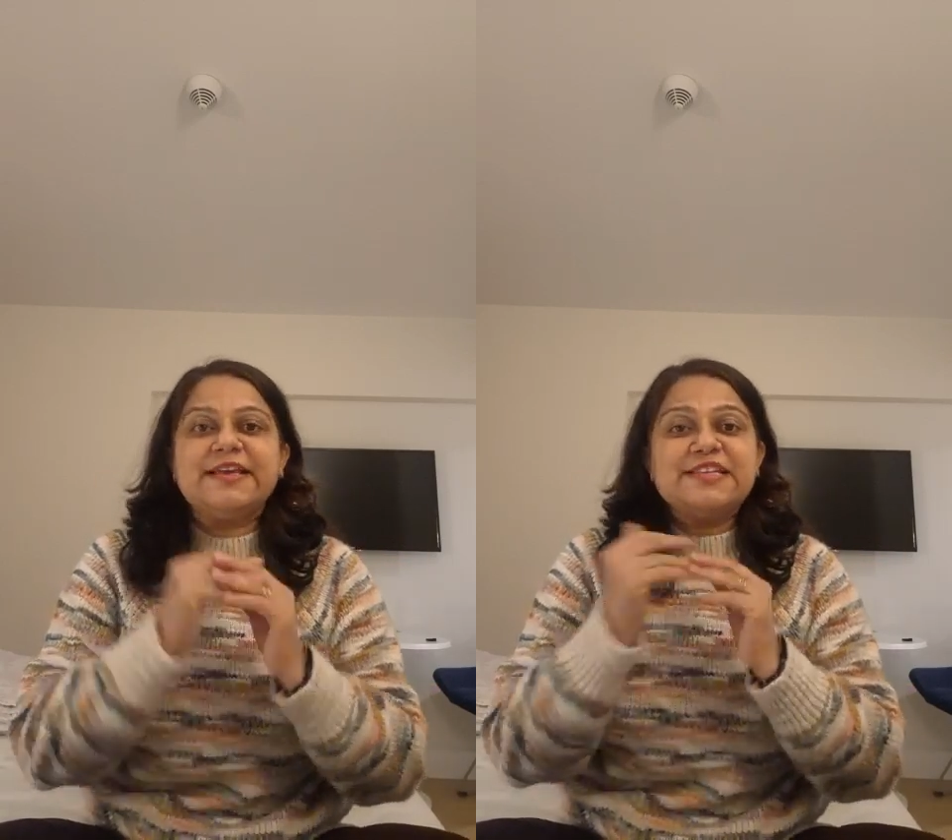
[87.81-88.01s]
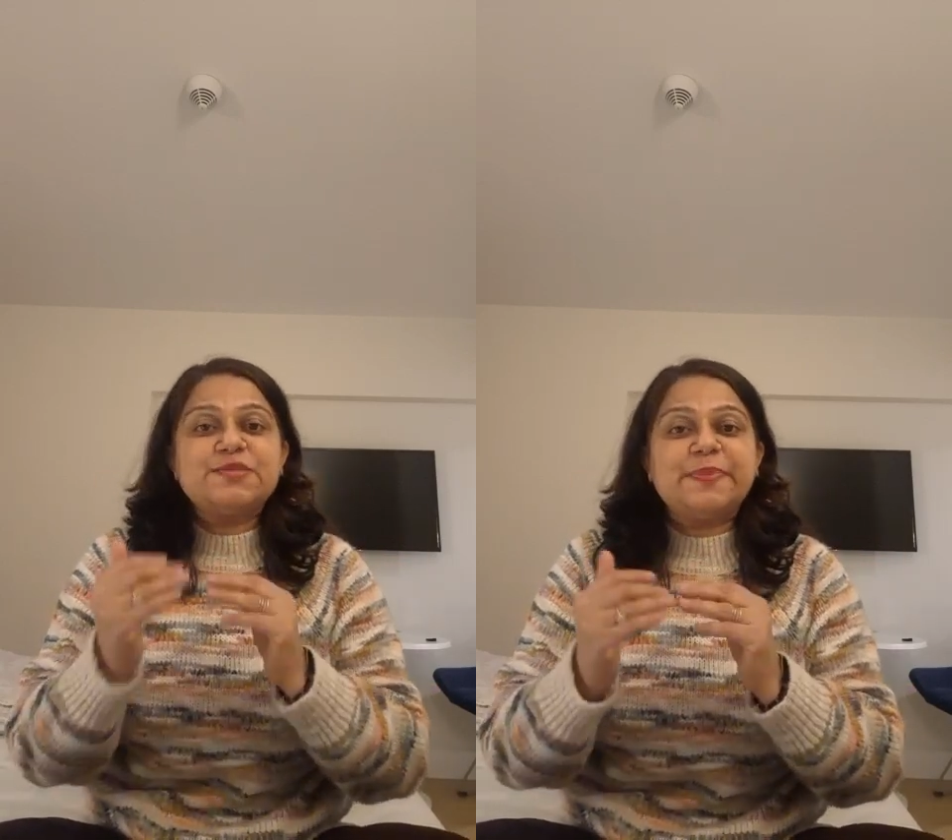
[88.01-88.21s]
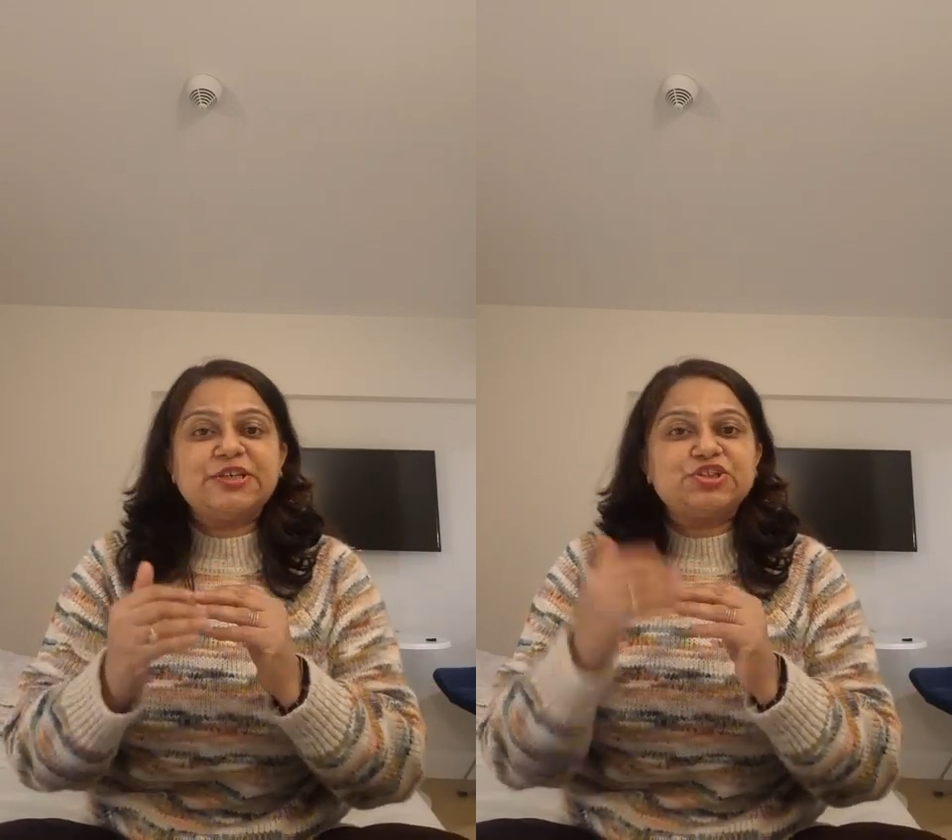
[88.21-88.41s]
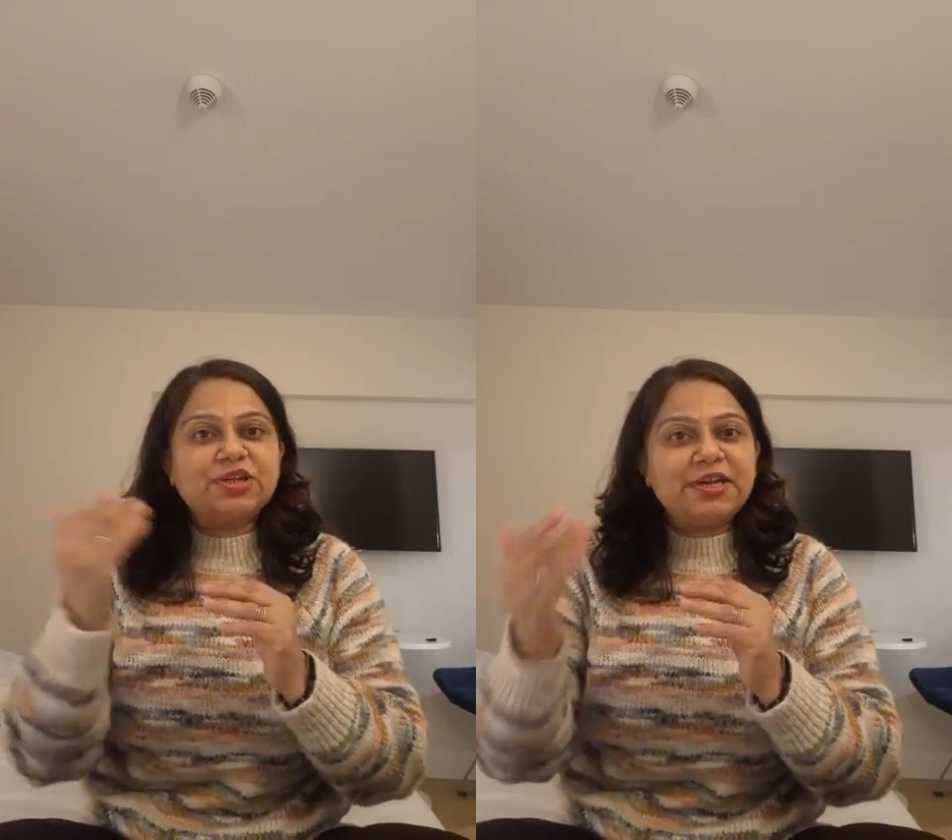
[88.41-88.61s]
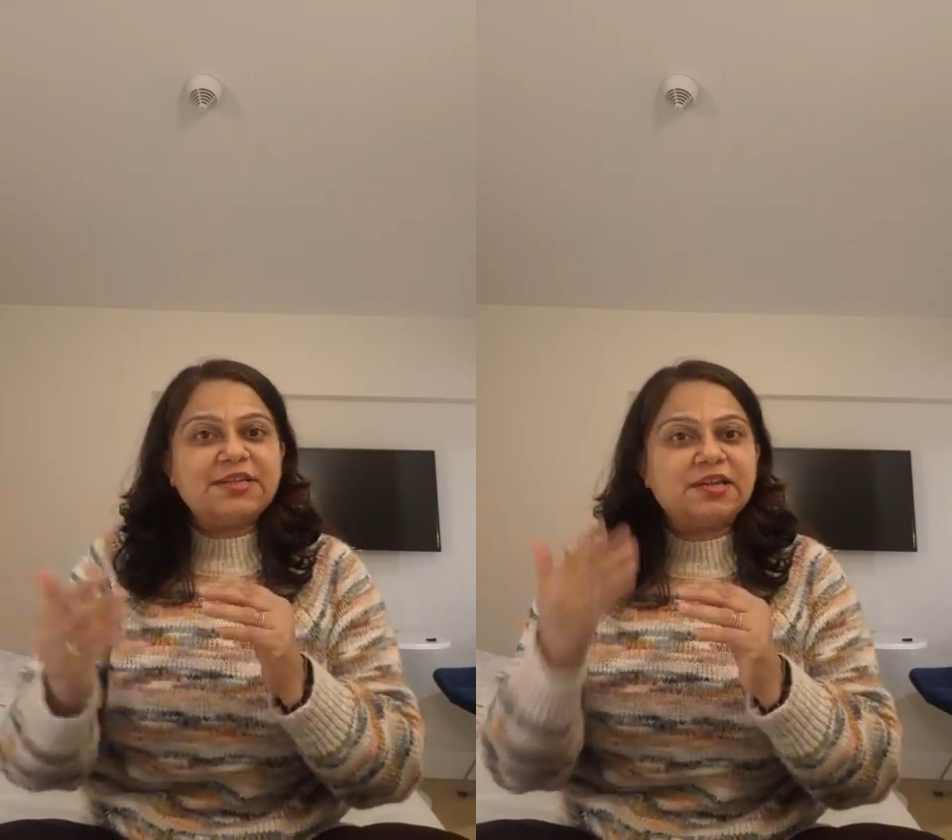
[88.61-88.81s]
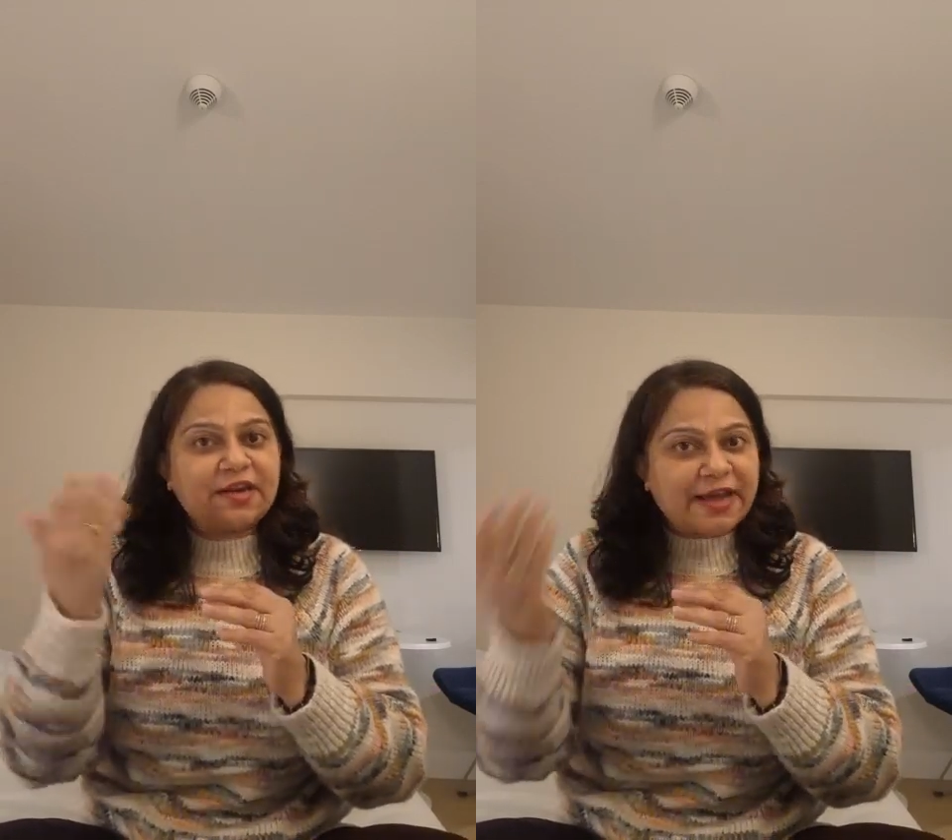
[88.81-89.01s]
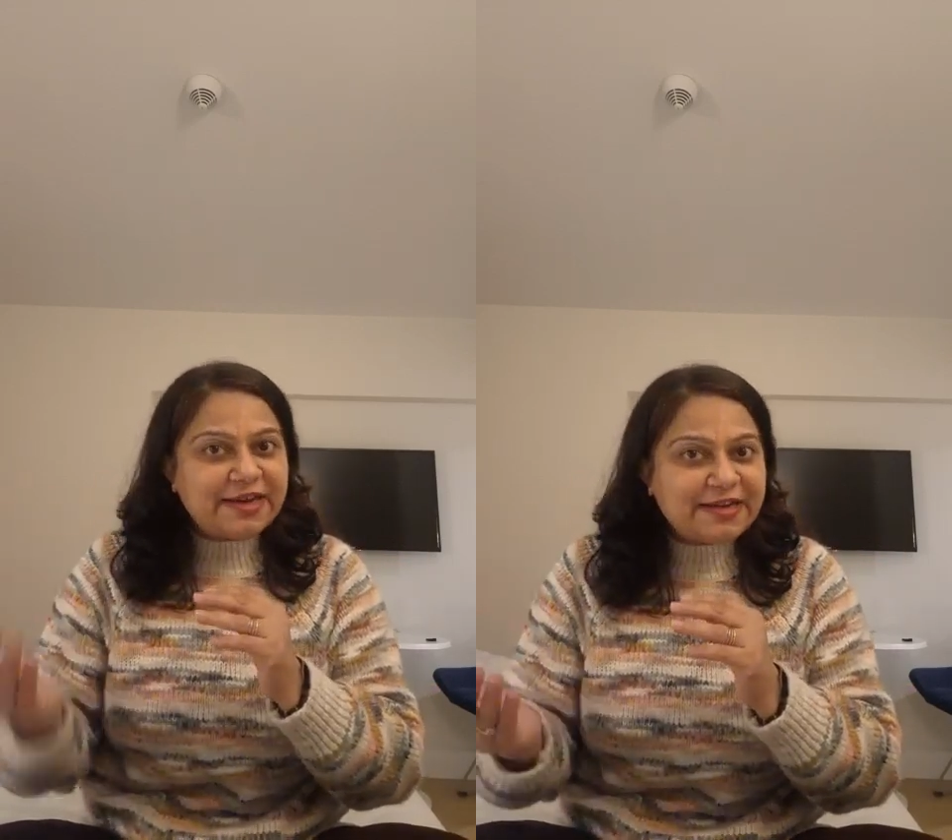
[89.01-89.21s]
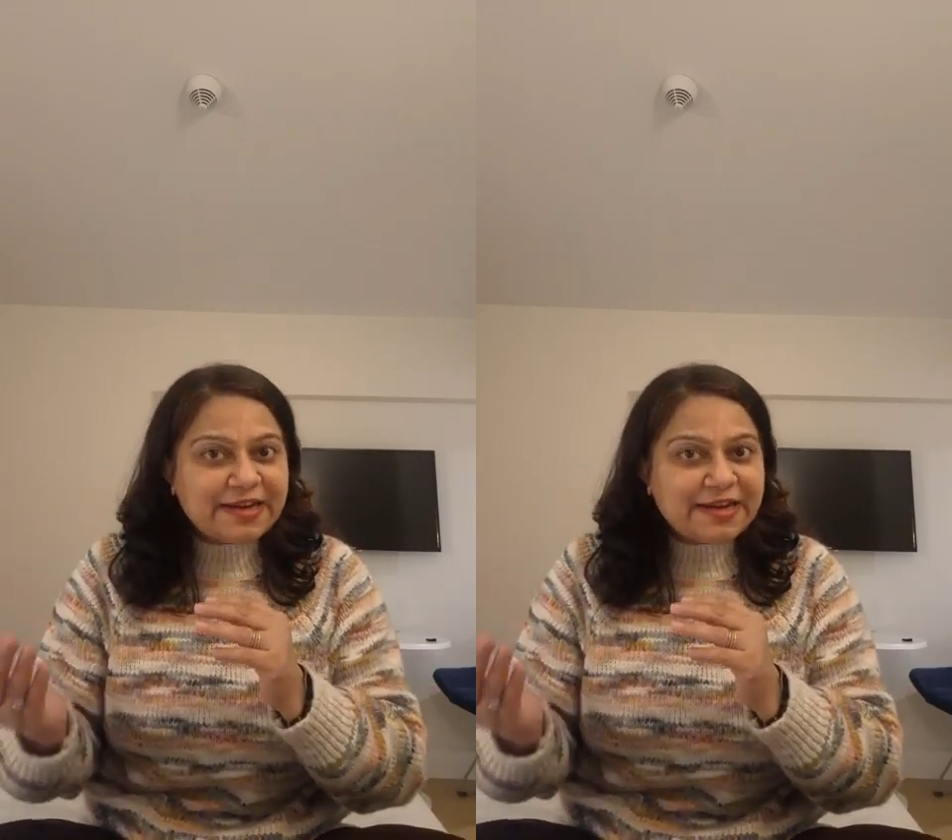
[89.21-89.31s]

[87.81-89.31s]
especially the right